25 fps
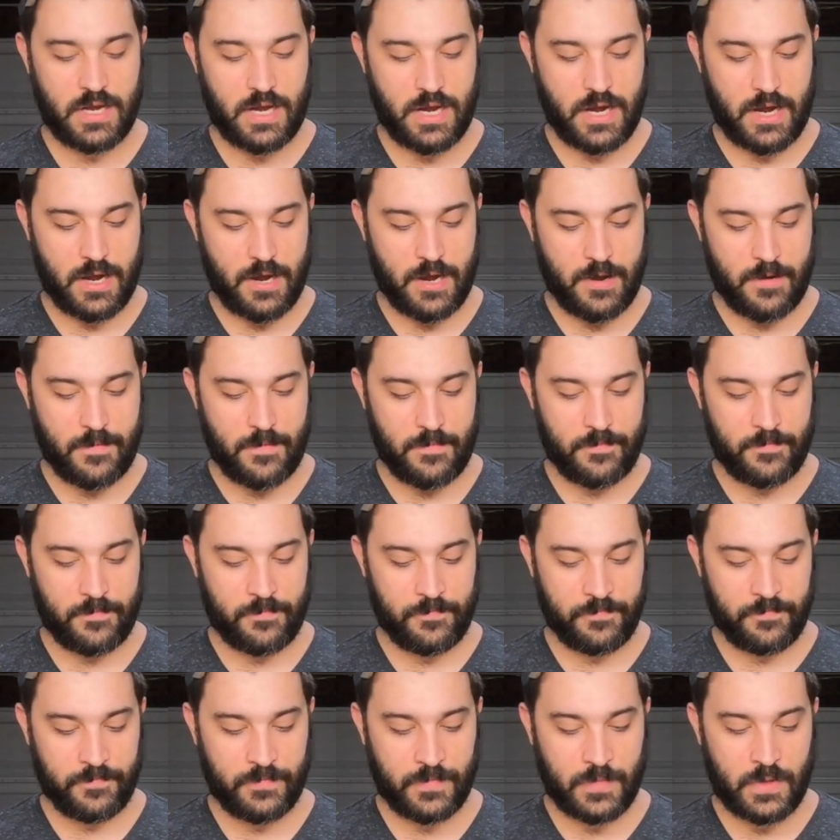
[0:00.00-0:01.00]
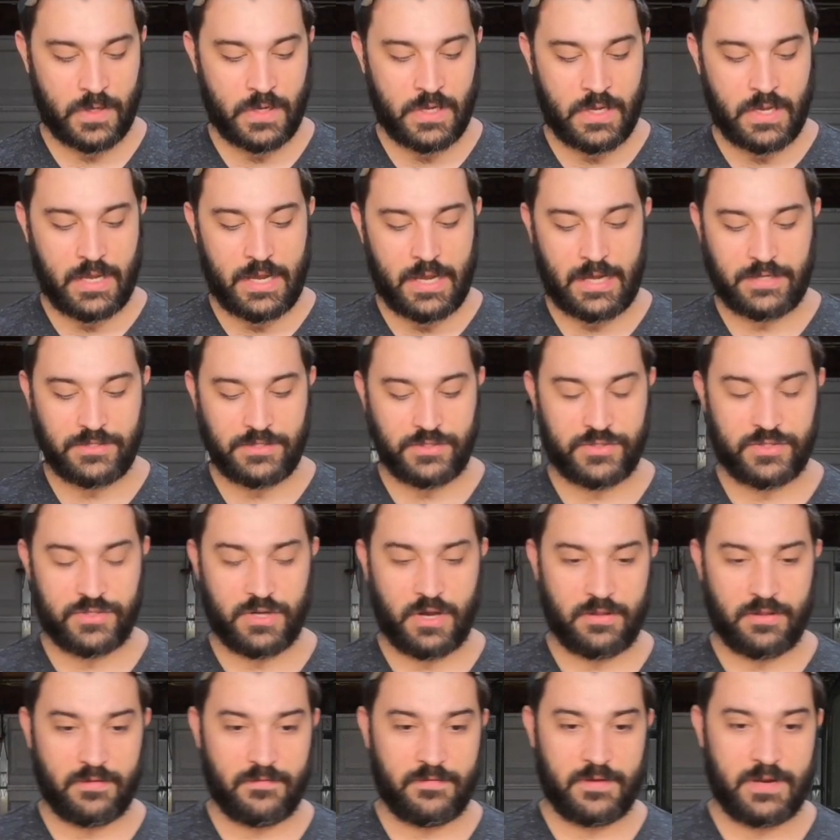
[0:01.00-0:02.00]
As you
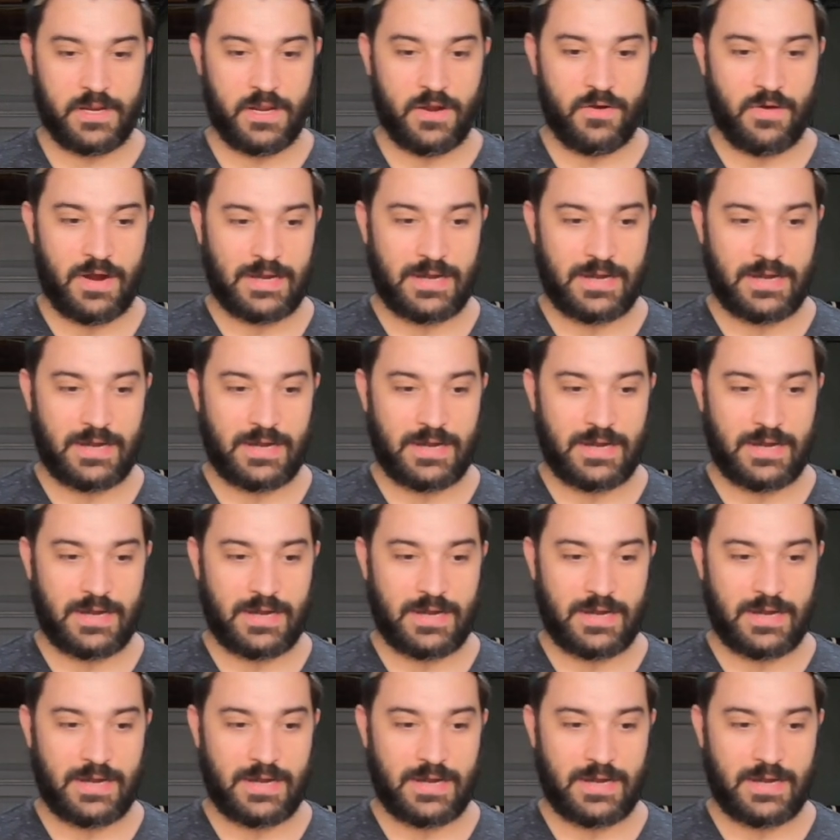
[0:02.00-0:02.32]
saw in the video,